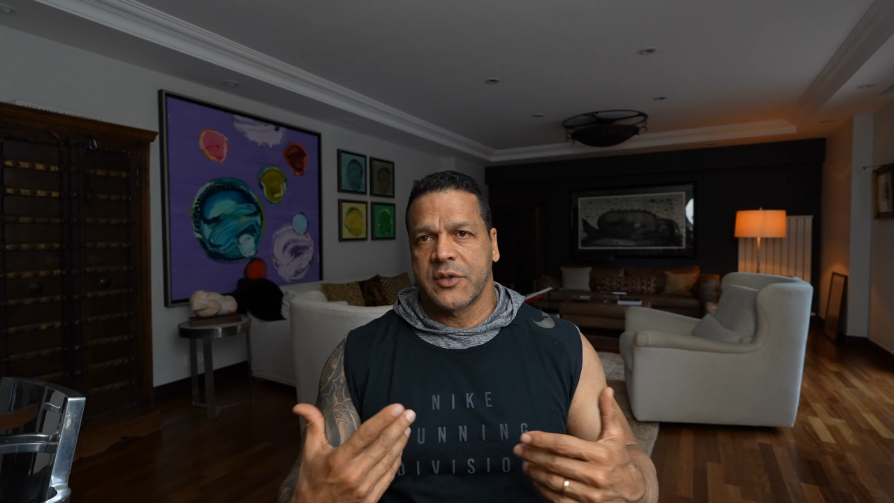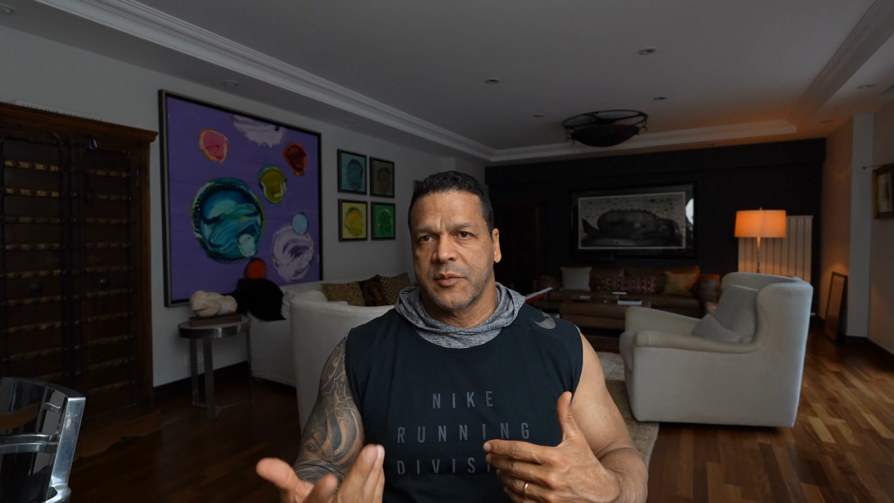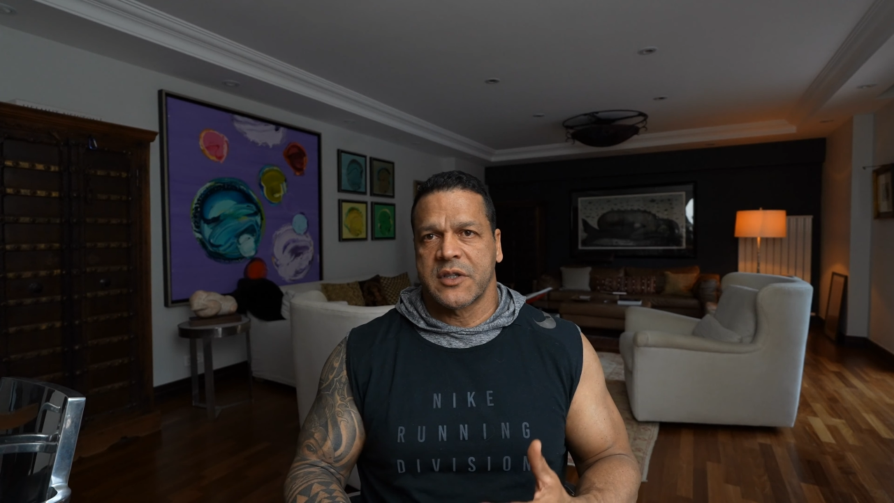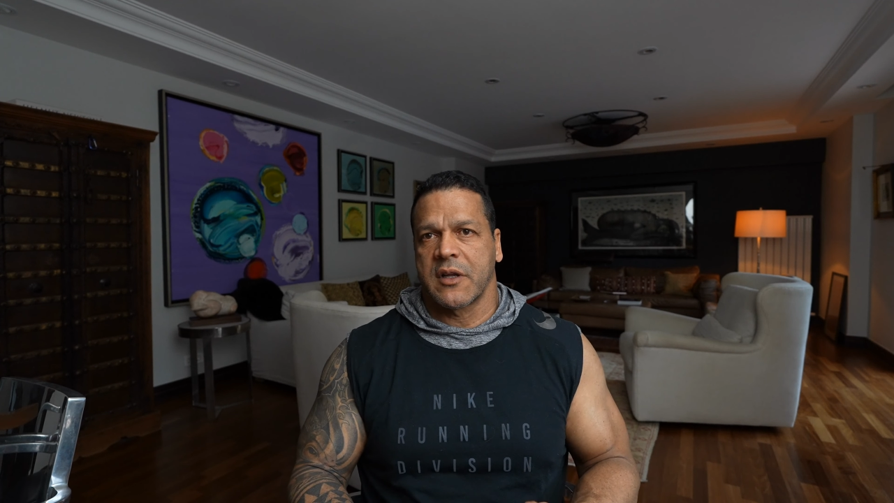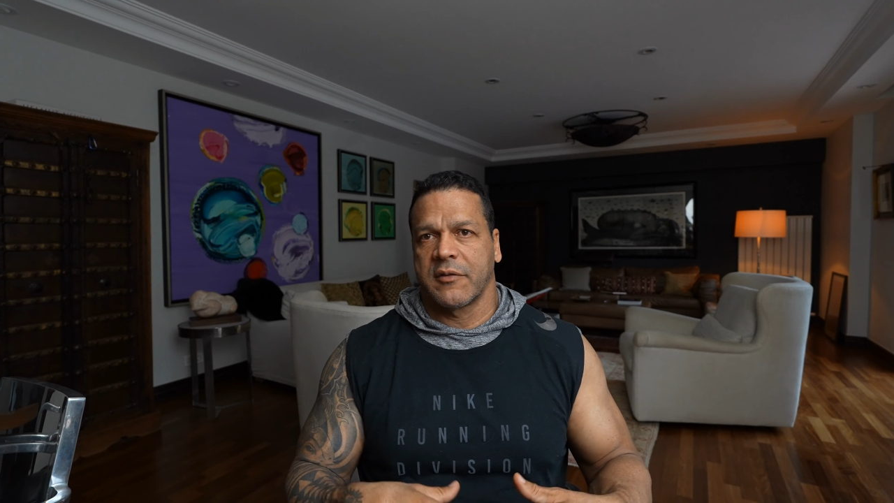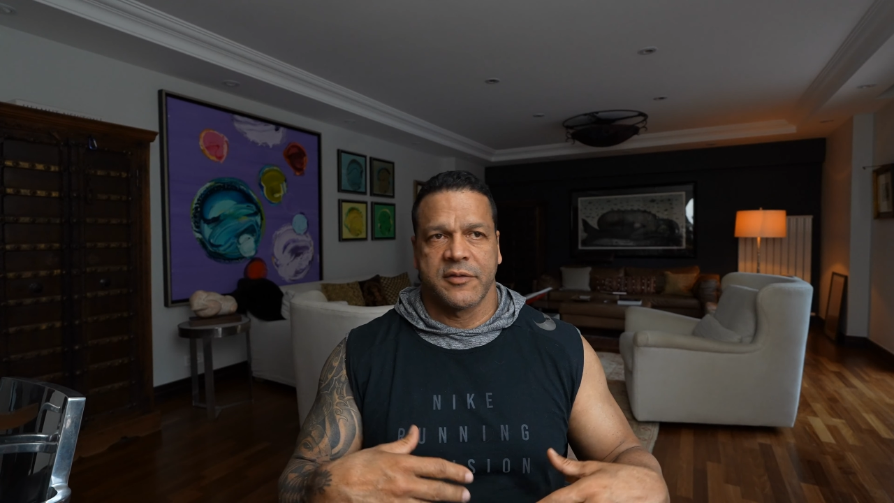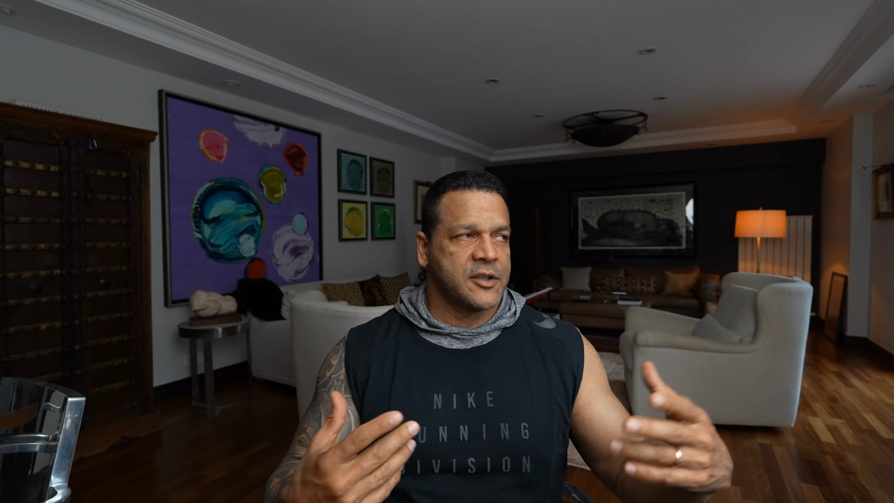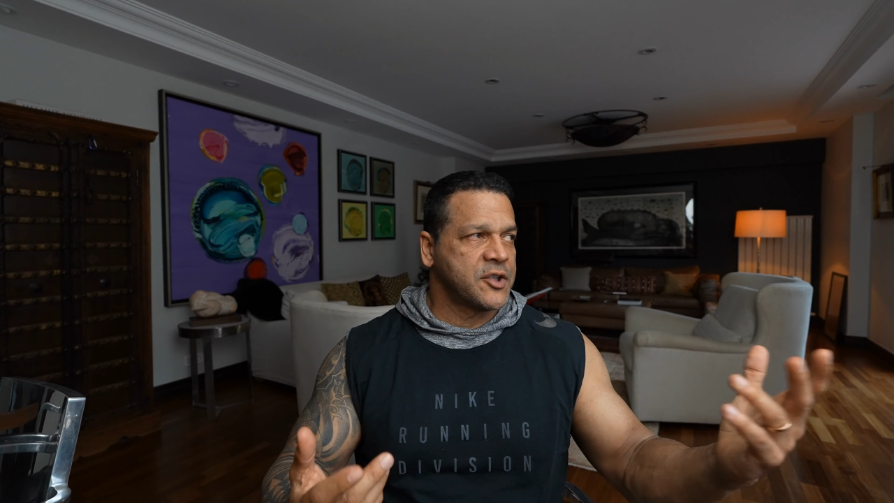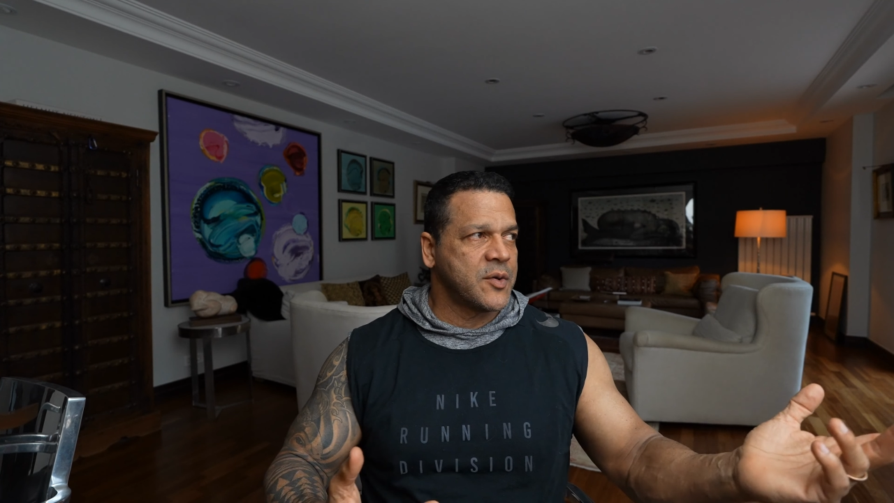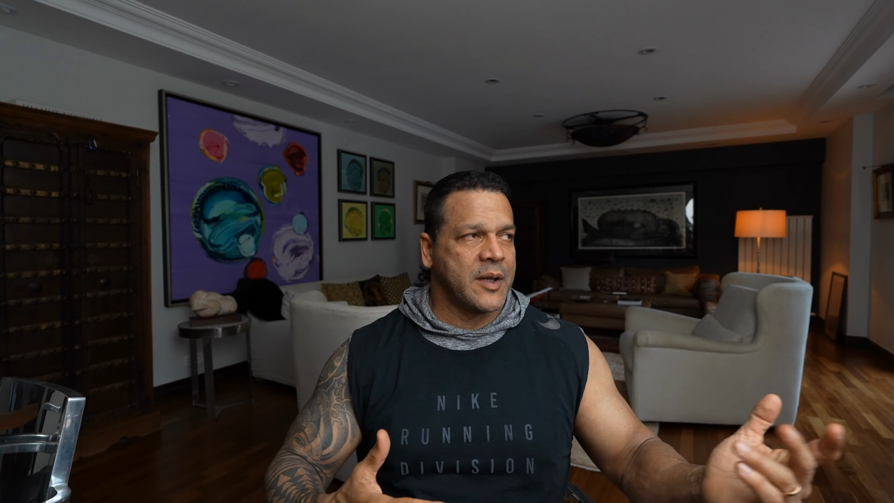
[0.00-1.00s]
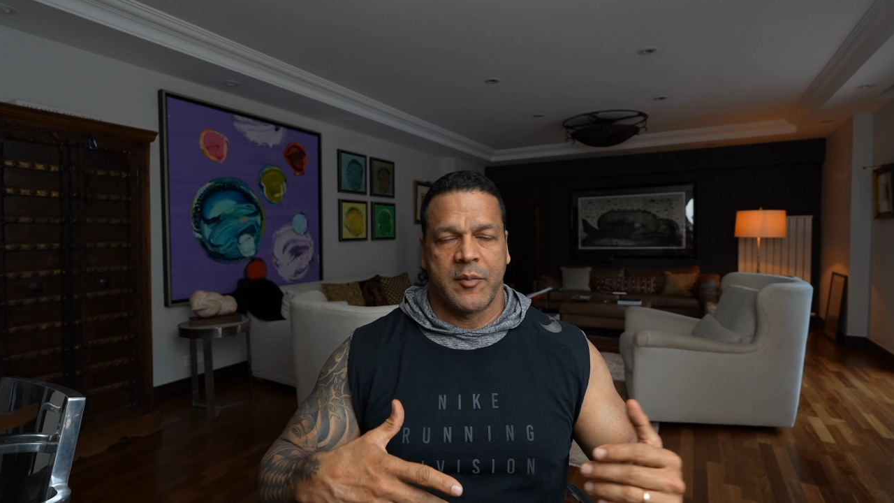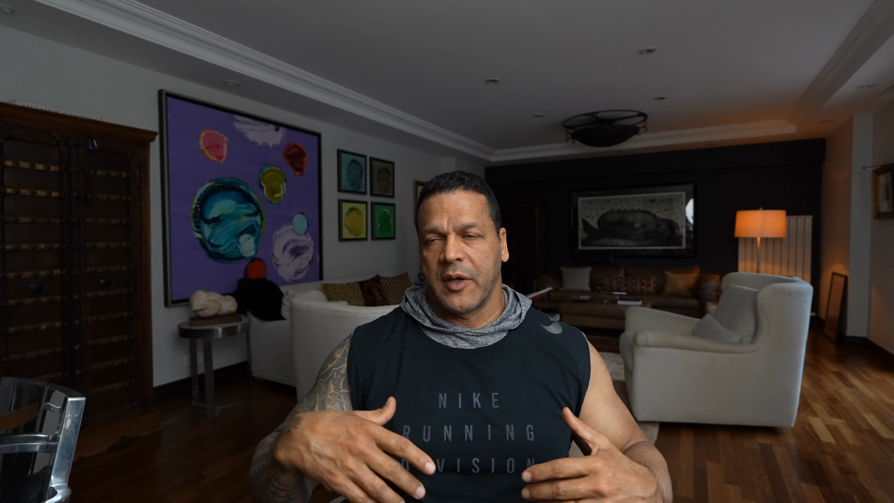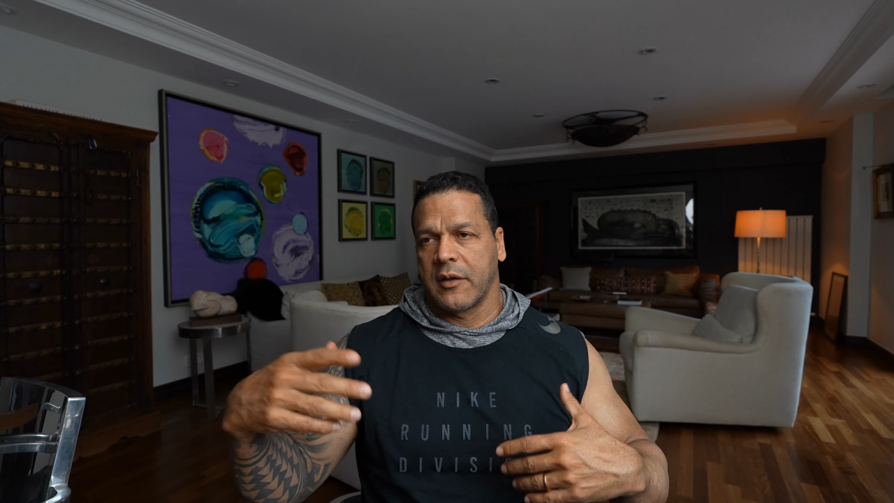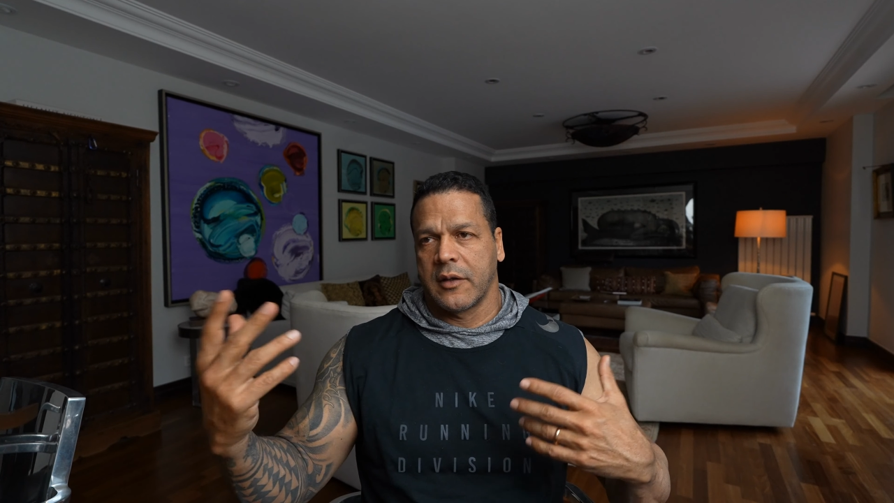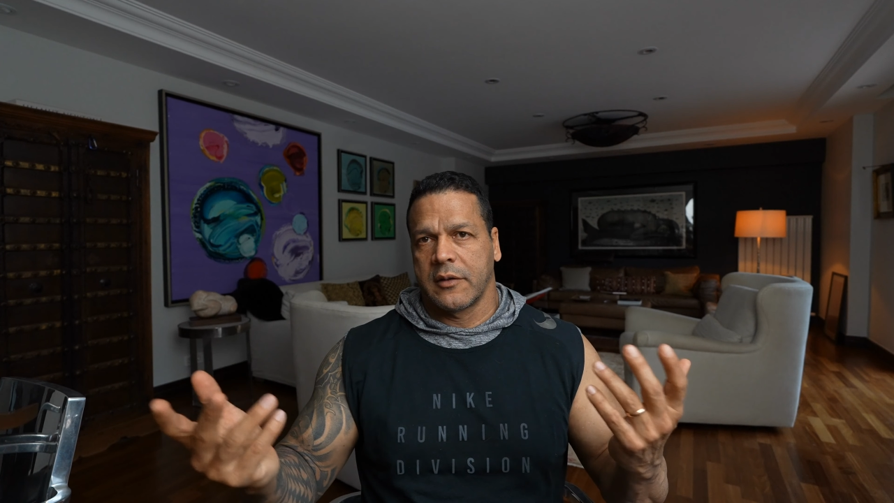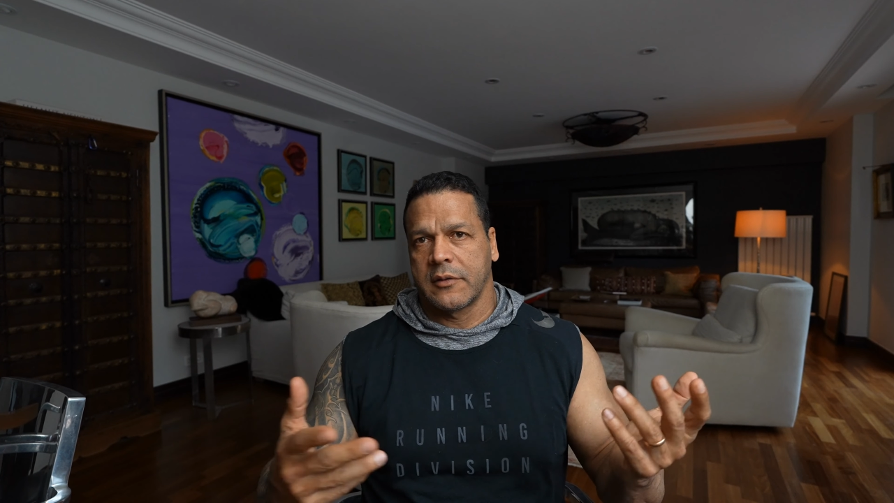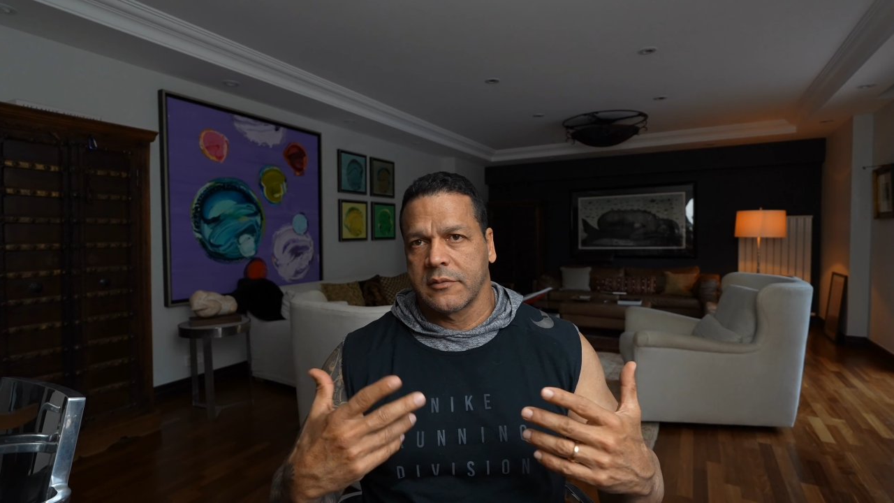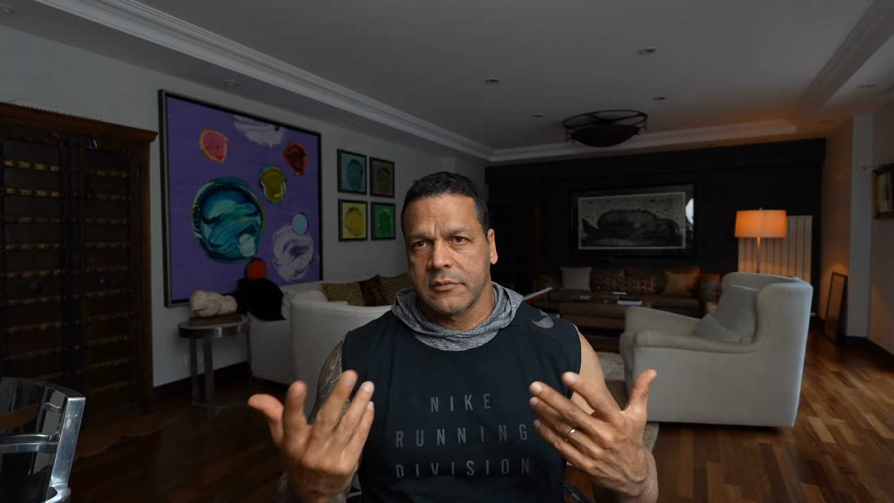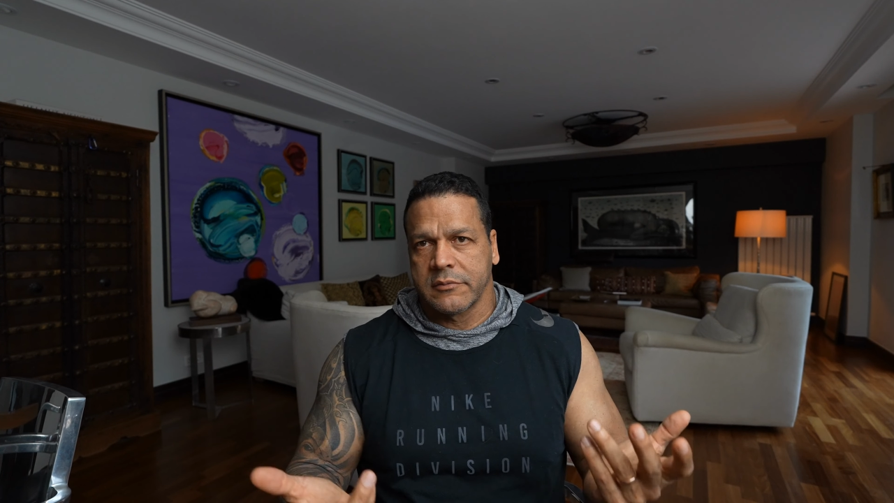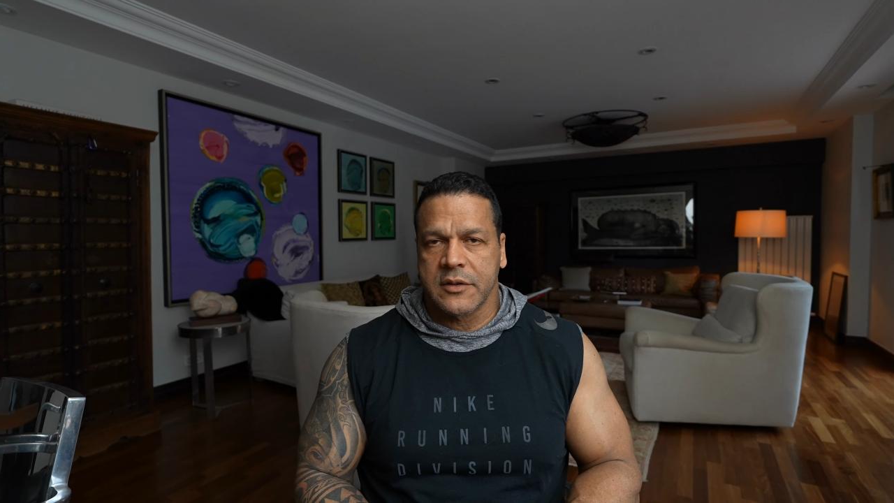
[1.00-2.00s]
some stuff on the treadmill and